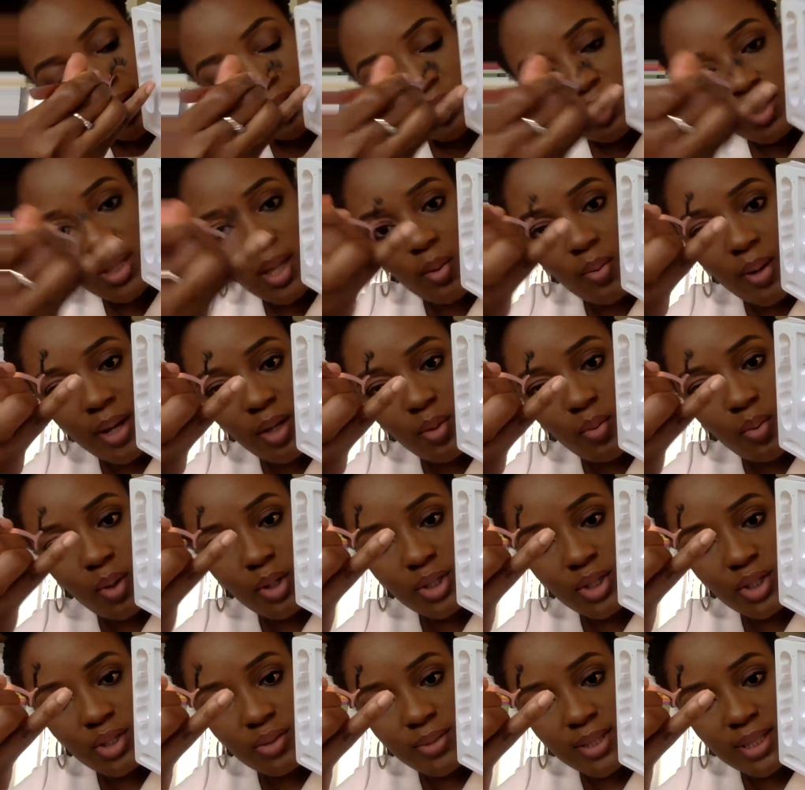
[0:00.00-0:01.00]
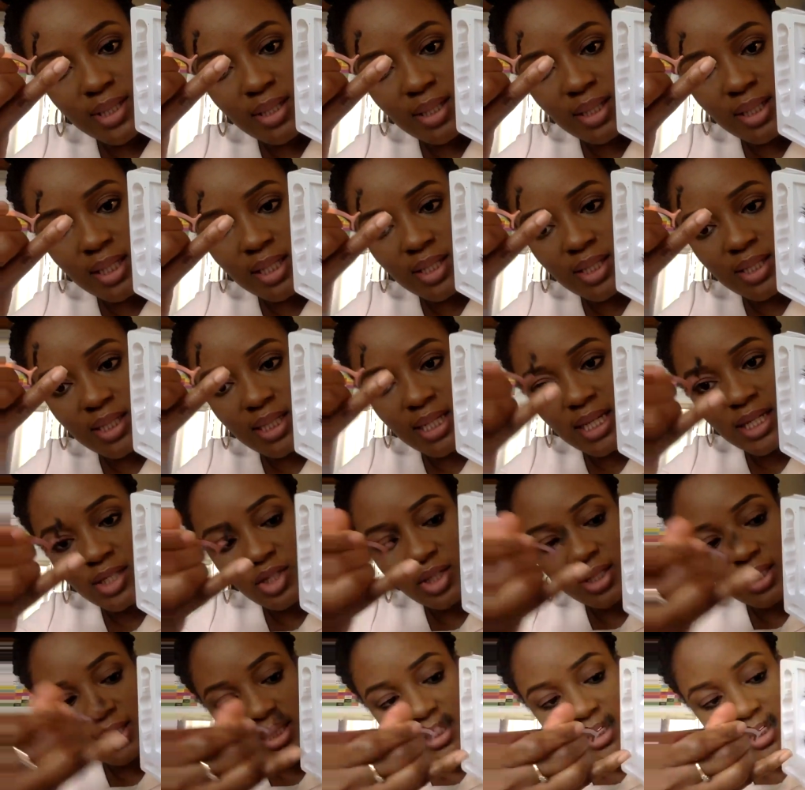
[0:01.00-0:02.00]
so that when you want to return it, it
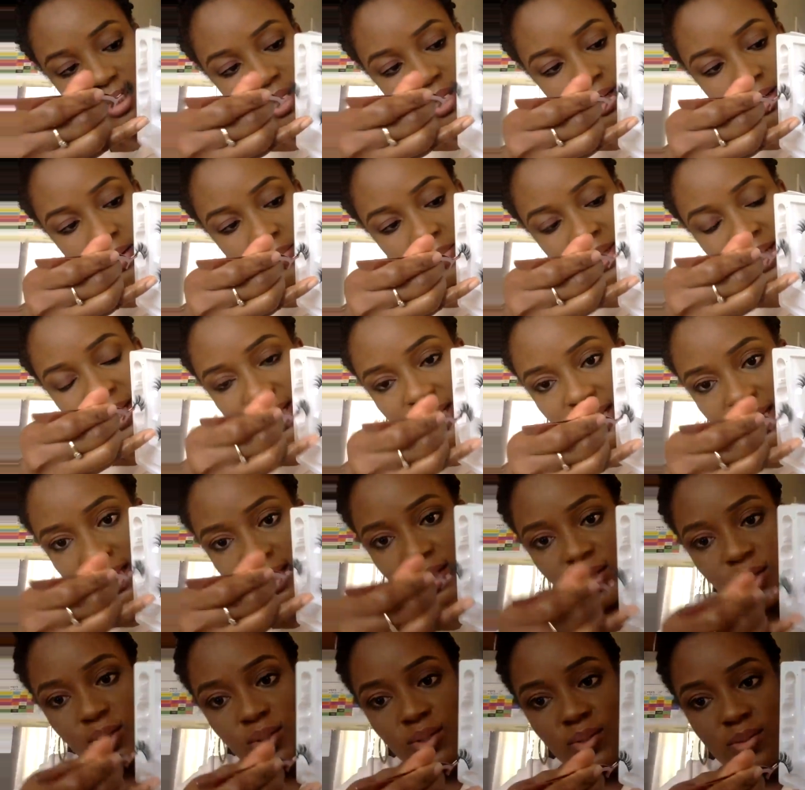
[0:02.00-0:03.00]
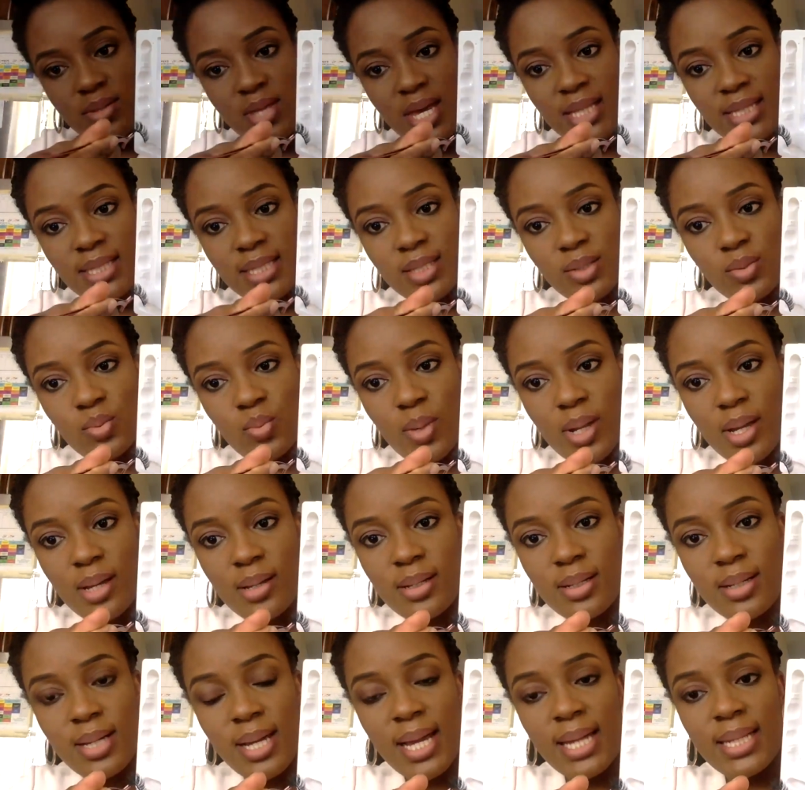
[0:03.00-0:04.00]
just clicks onto that as
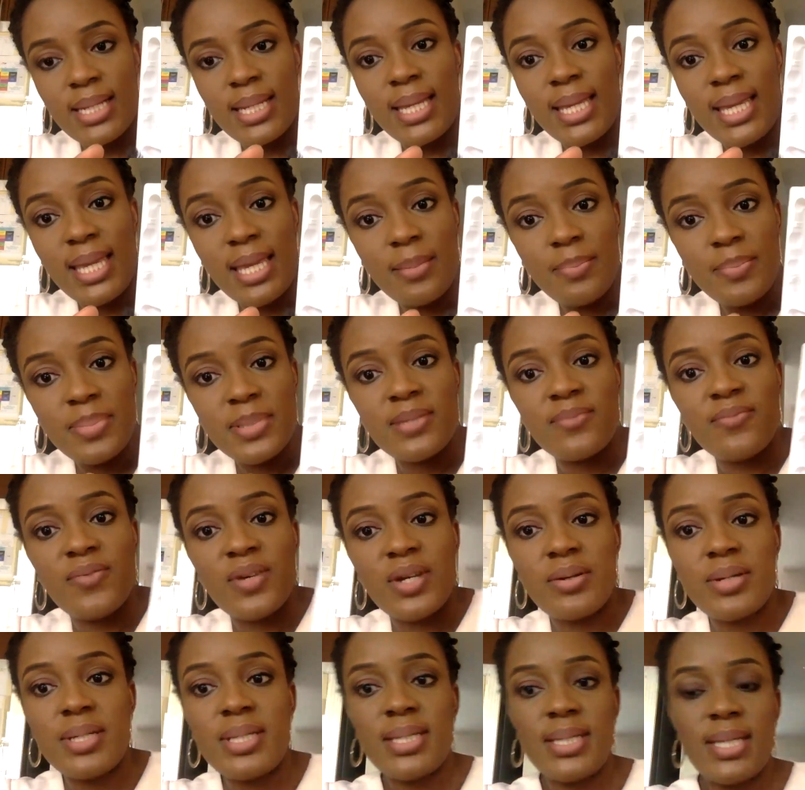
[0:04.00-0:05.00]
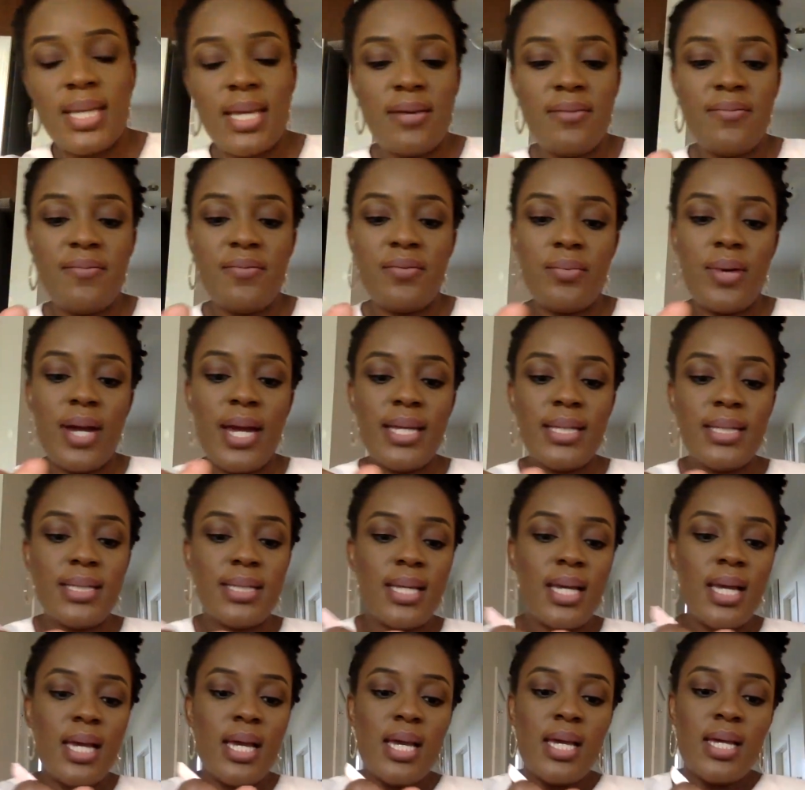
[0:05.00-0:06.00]
well, and it keeps very safe, right?
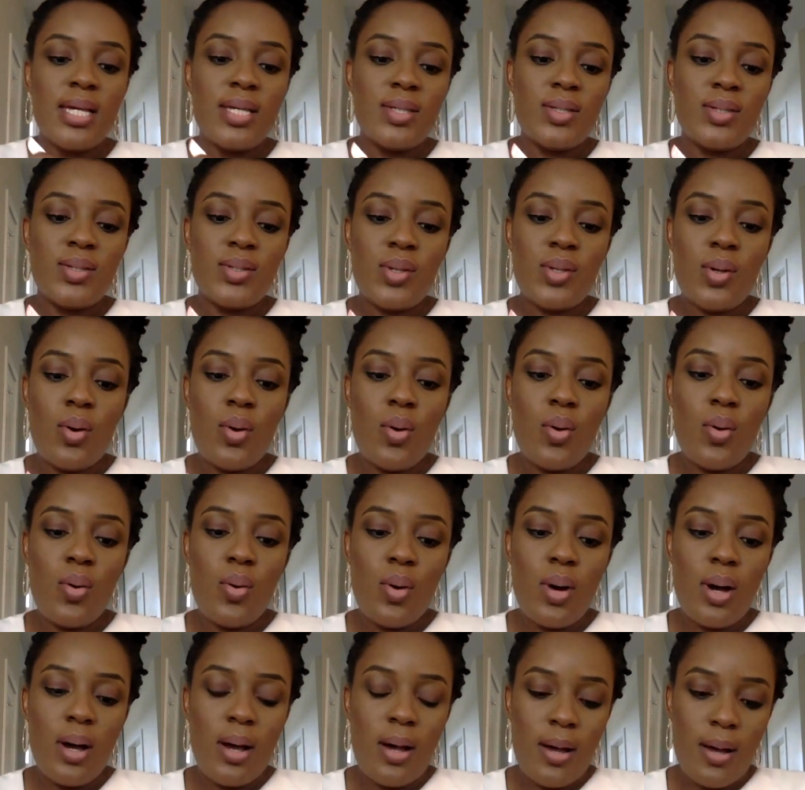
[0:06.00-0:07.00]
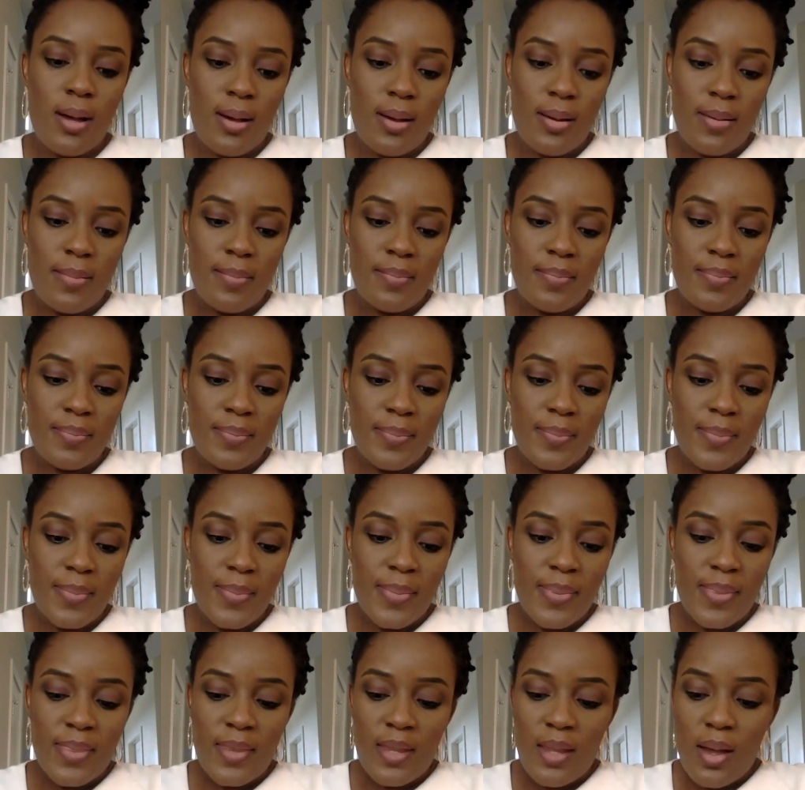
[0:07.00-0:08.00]
So
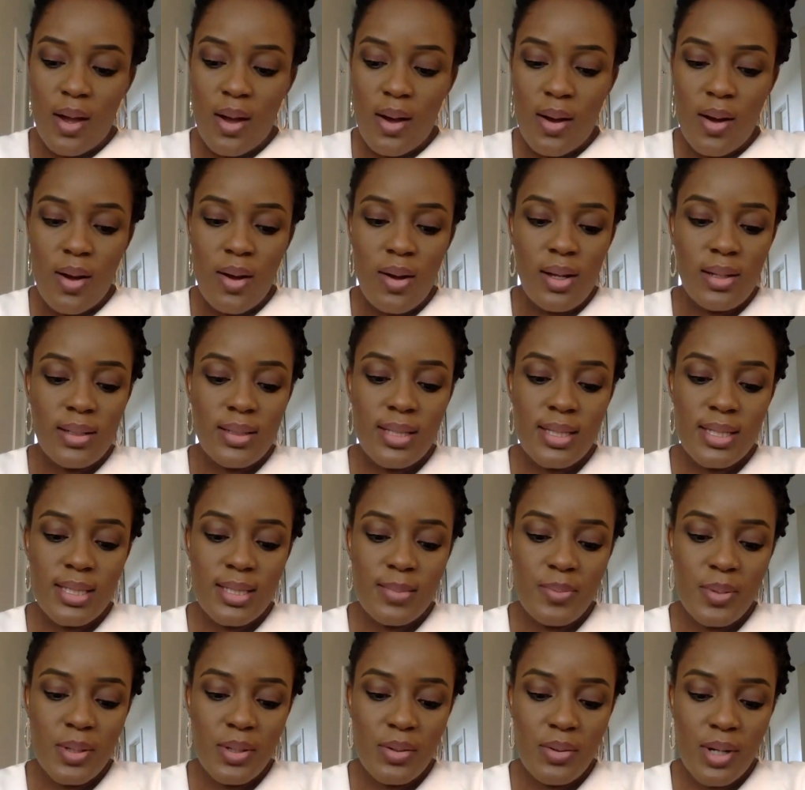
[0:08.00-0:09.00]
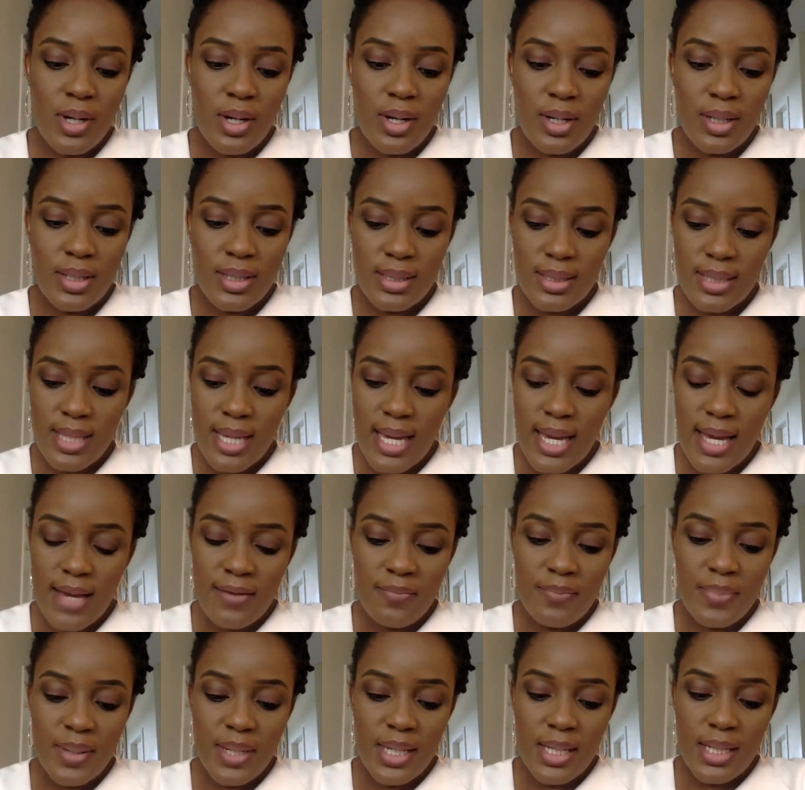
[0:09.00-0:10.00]
all this period that
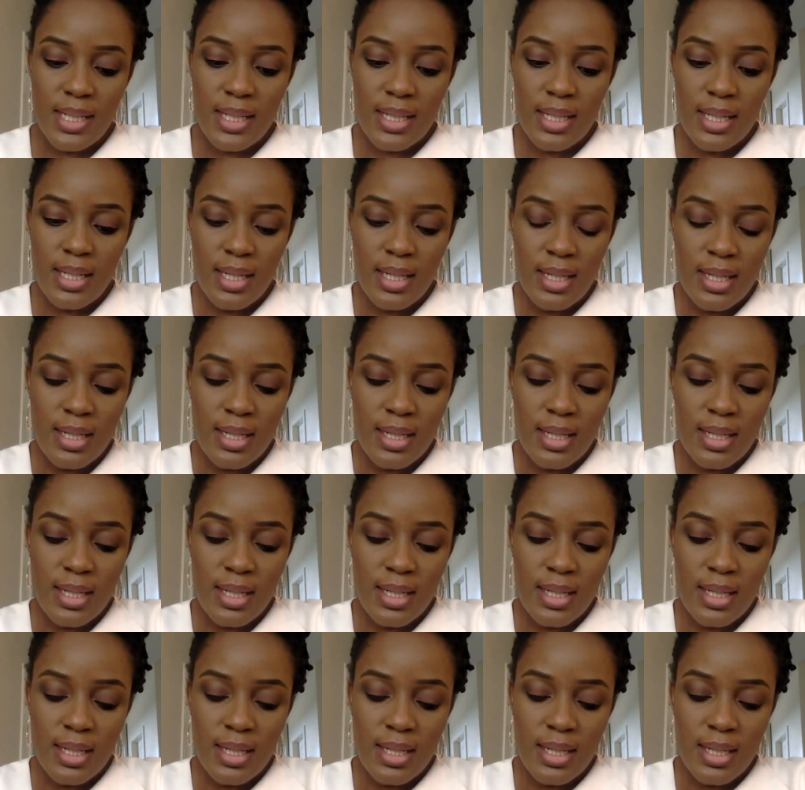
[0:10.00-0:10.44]
I've been